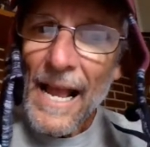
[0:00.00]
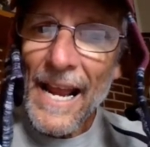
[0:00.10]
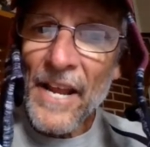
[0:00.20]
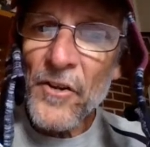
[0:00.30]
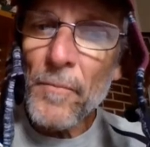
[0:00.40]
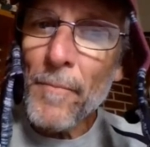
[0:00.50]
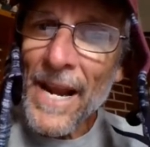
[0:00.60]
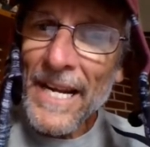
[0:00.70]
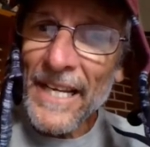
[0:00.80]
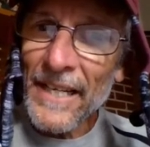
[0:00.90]
and you
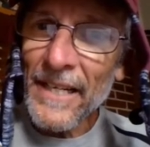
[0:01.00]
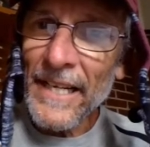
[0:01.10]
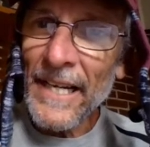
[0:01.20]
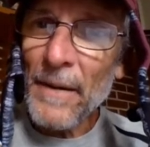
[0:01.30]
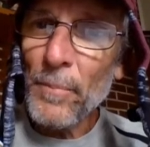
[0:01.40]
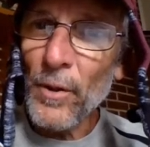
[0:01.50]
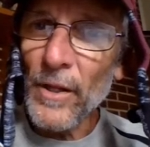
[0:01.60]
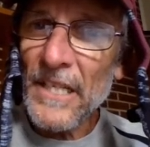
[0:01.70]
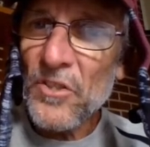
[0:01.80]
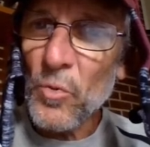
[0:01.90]
make it in a
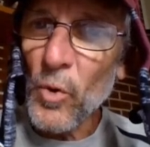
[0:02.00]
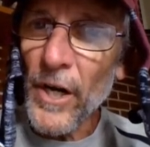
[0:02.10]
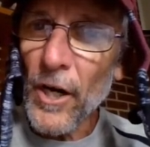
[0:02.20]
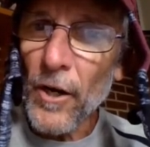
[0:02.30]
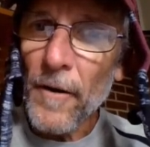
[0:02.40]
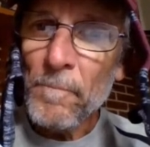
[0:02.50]
place where